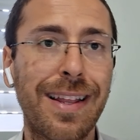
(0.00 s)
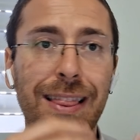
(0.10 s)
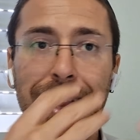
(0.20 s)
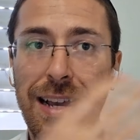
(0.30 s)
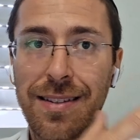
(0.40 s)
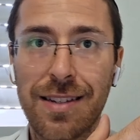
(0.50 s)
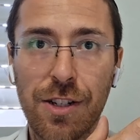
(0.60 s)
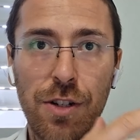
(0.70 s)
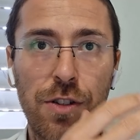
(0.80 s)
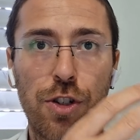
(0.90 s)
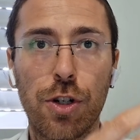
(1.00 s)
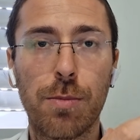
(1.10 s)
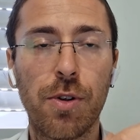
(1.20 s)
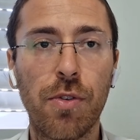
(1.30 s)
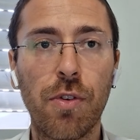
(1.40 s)
Lasting goods,
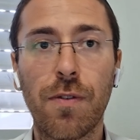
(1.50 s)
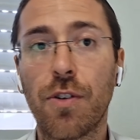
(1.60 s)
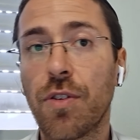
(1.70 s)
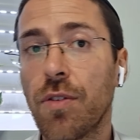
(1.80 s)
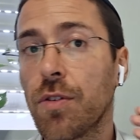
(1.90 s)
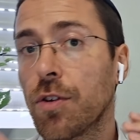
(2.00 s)
durables versus